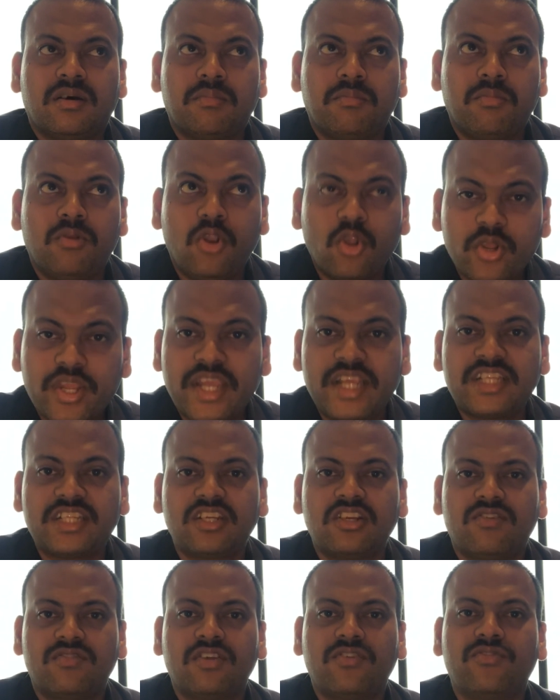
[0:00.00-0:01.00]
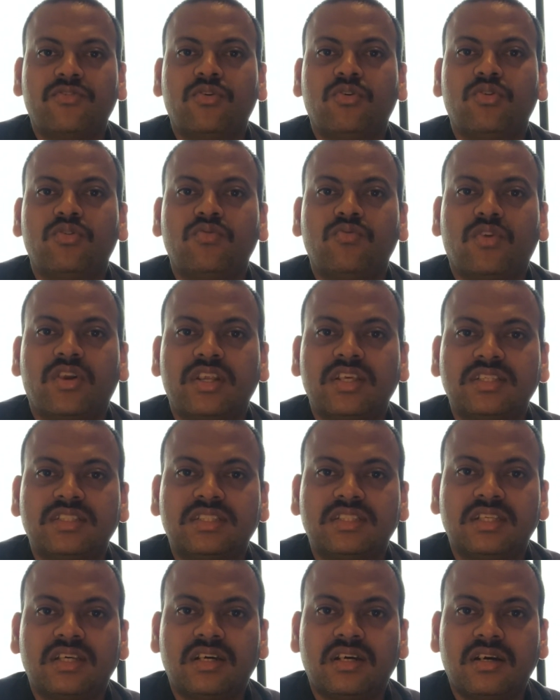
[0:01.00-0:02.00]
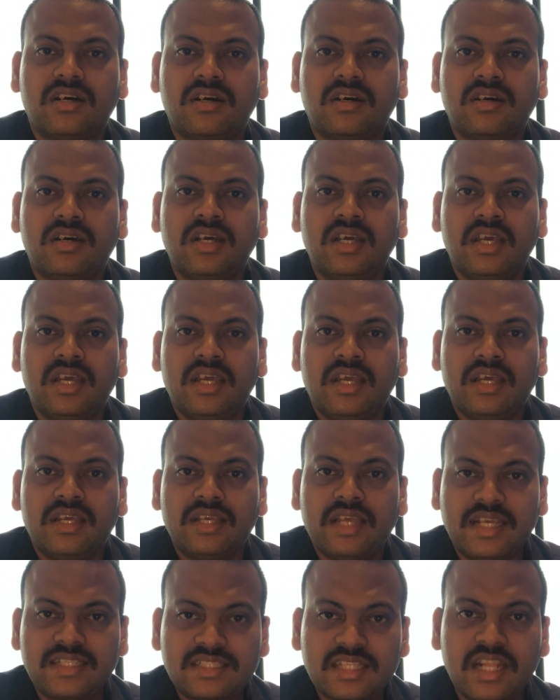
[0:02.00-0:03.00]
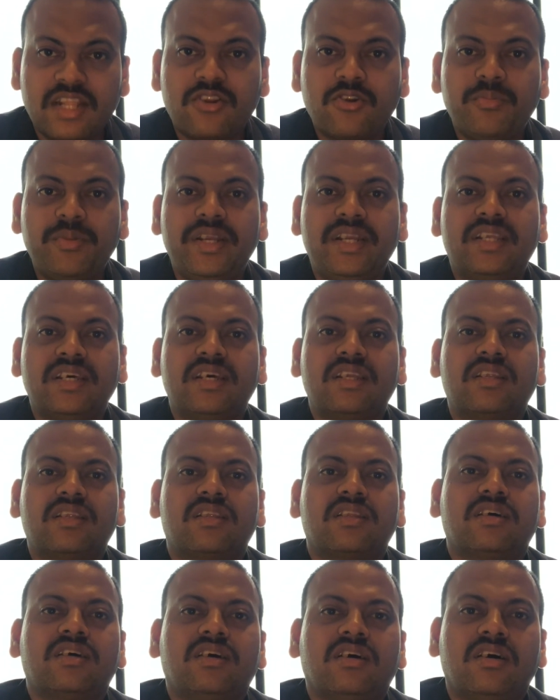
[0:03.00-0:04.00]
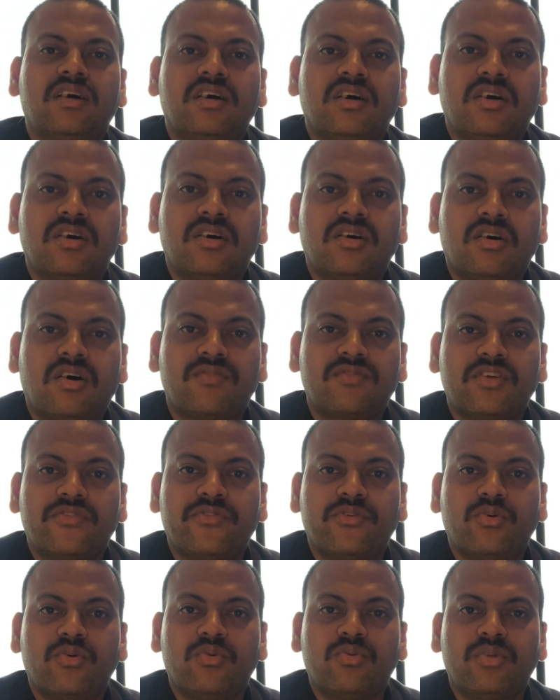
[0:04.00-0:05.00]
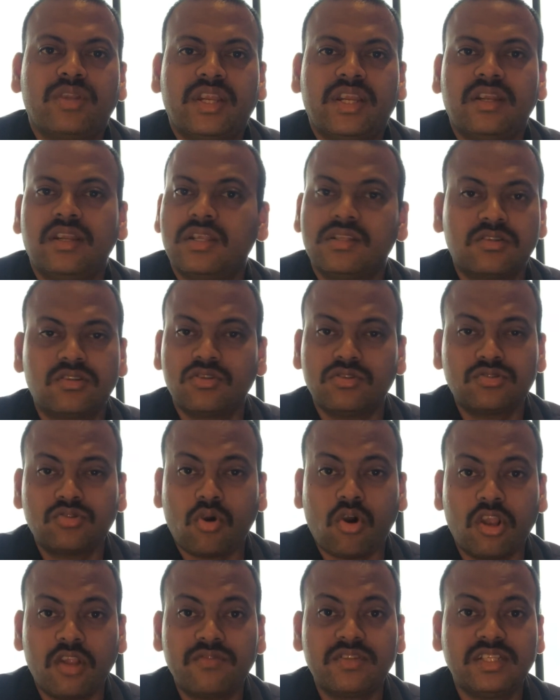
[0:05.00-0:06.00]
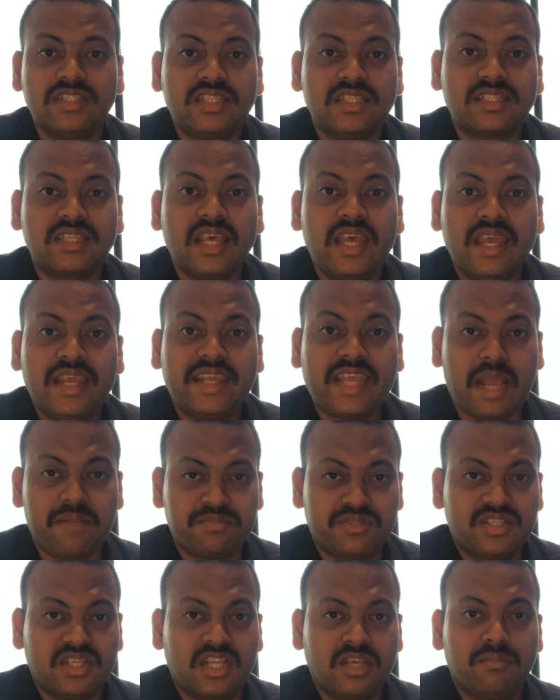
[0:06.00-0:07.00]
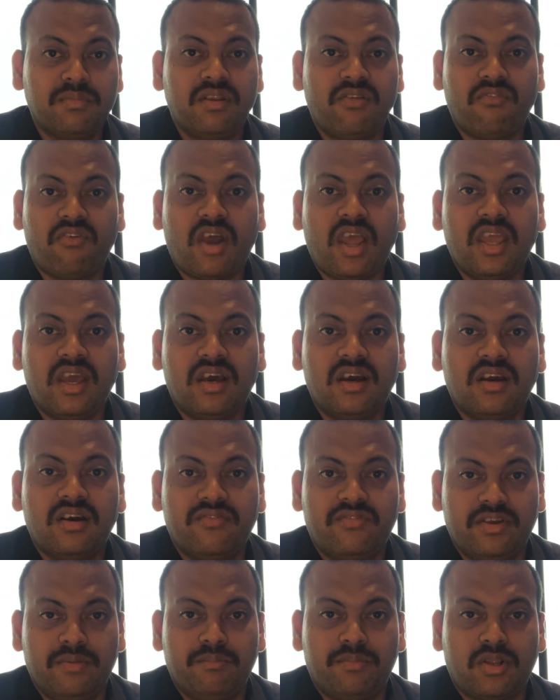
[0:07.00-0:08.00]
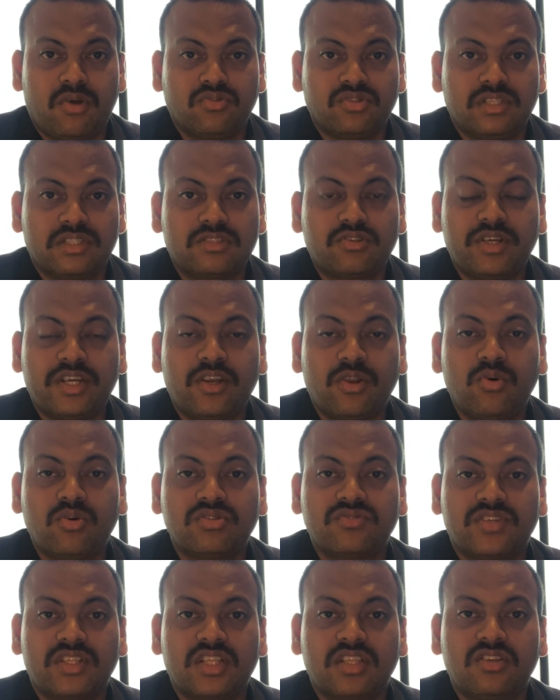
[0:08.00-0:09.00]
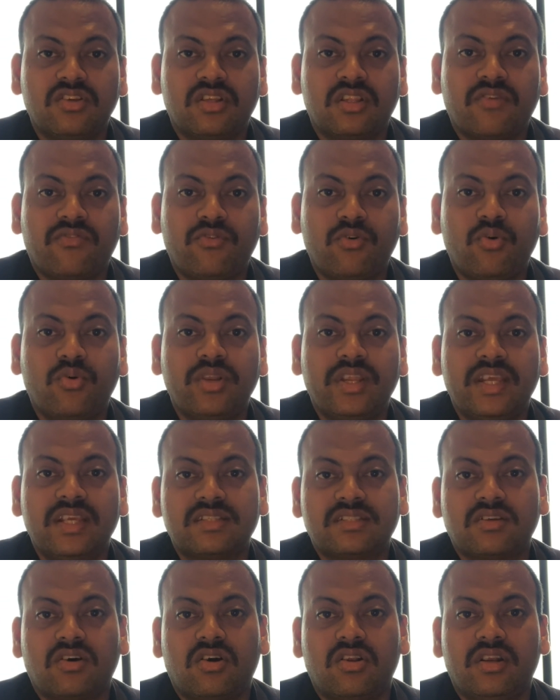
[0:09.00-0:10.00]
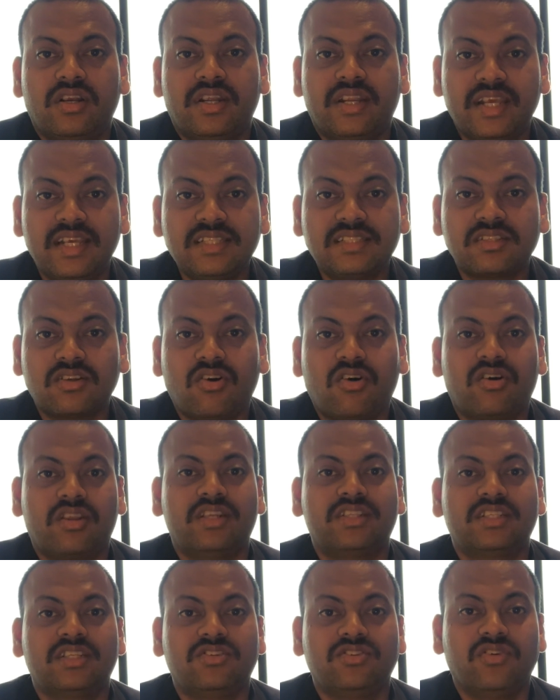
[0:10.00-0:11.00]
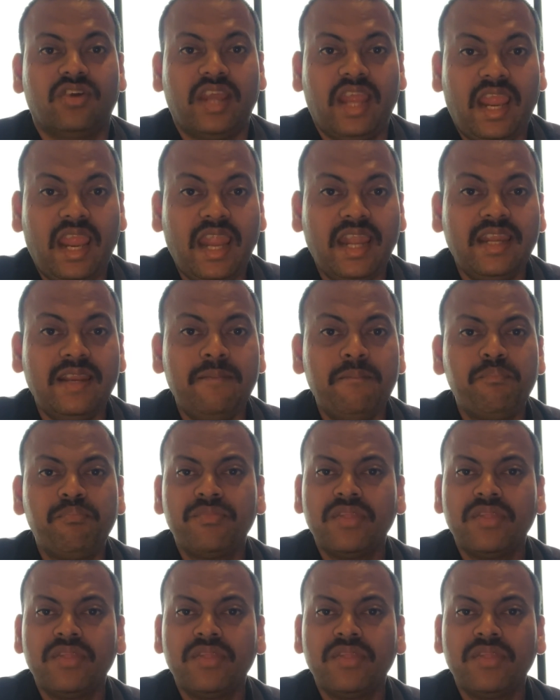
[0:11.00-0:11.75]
location of the phone, what is the accelerometer of the phone, and so all of these is capturable via a web browser. So it knows whether the phone is on desk or it's in your hand.